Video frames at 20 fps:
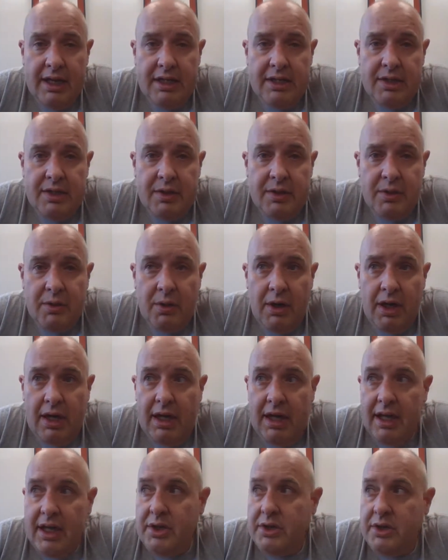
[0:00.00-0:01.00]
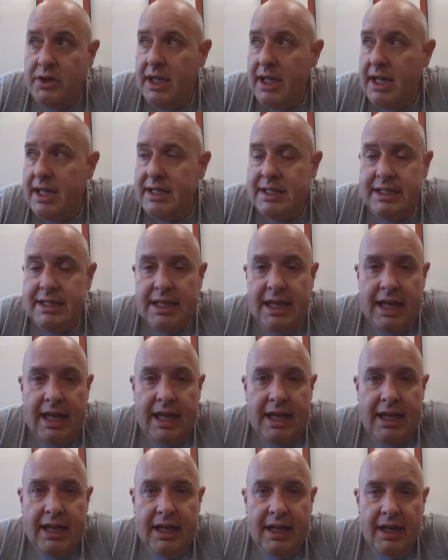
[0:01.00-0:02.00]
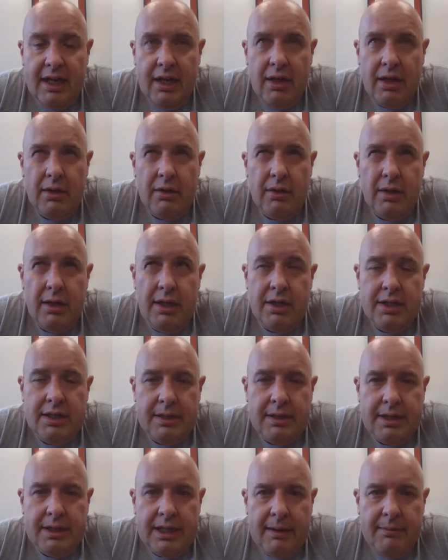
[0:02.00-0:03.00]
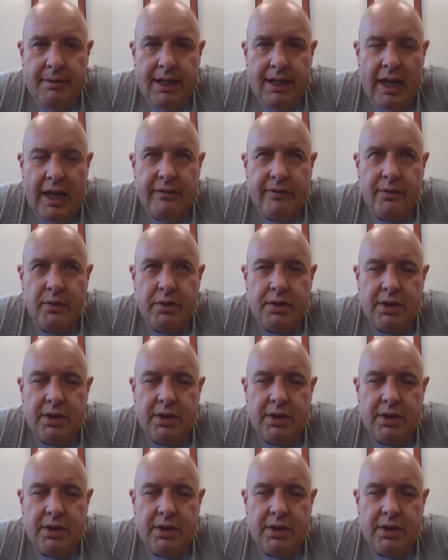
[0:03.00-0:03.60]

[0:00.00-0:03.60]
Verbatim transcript: to, uh, in your head, say, here's something I'm thankful for.